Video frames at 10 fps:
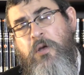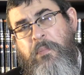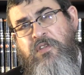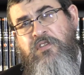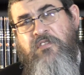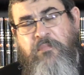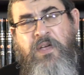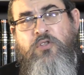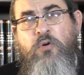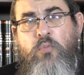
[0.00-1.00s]
pieces of
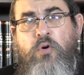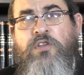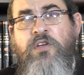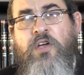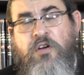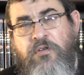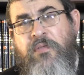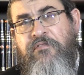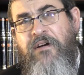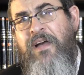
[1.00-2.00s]
meat or wood from
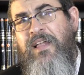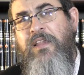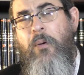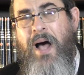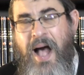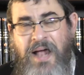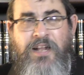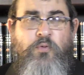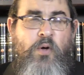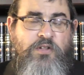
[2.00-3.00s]
the fire. That's how hot
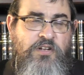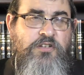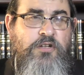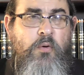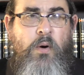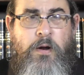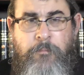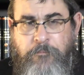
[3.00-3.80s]
it was and so on.